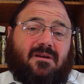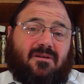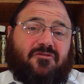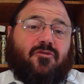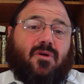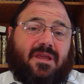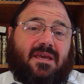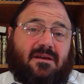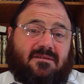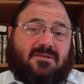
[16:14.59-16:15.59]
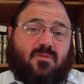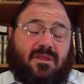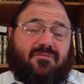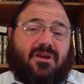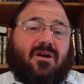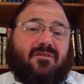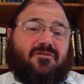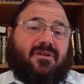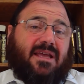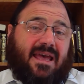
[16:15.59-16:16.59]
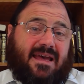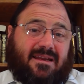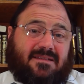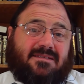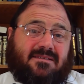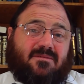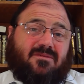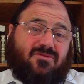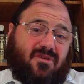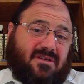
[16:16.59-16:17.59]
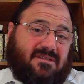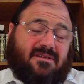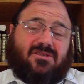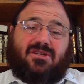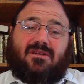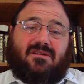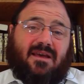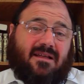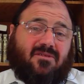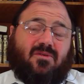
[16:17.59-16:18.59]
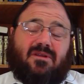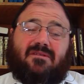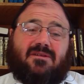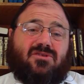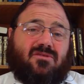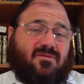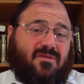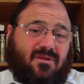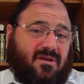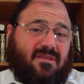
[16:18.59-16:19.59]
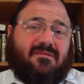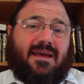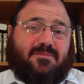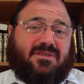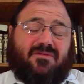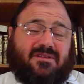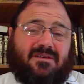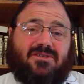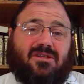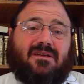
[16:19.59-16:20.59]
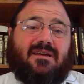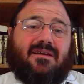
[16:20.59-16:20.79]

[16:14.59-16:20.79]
4 years with recovering addicts, drug addiction, alcohol addiction, or other types of addiction.